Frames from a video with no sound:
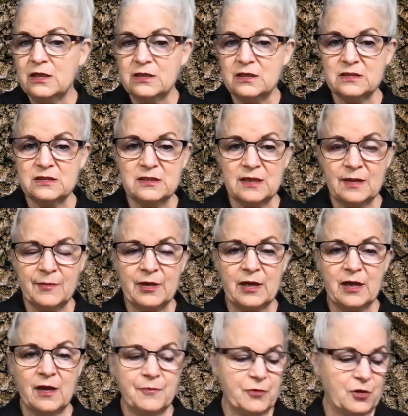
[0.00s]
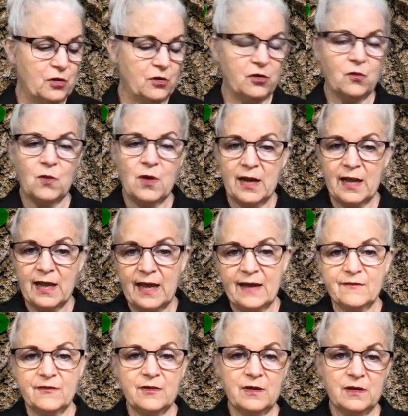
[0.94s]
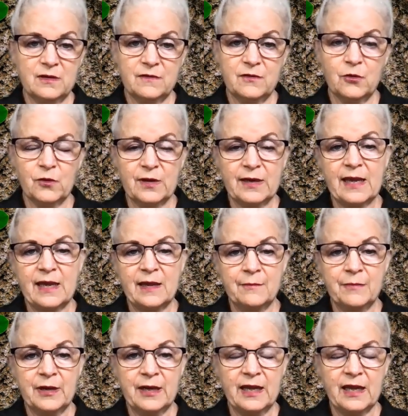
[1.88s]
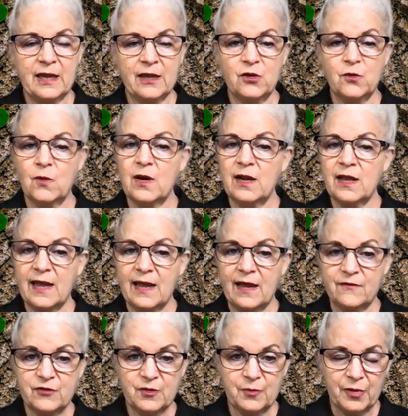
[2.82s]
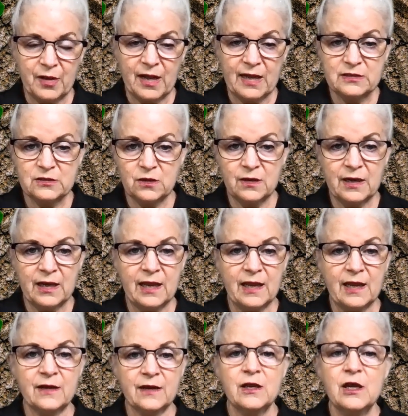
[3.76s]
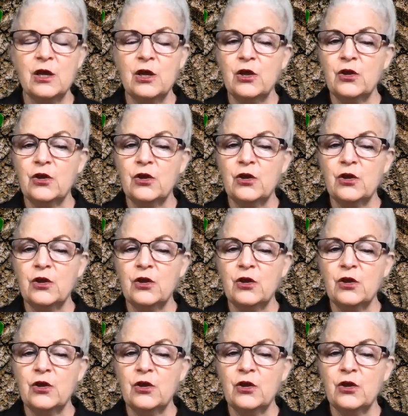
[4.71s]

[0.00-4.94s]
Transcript: To sum it up, you know, you want to have a hurricane plan. You want to have supplies on hand.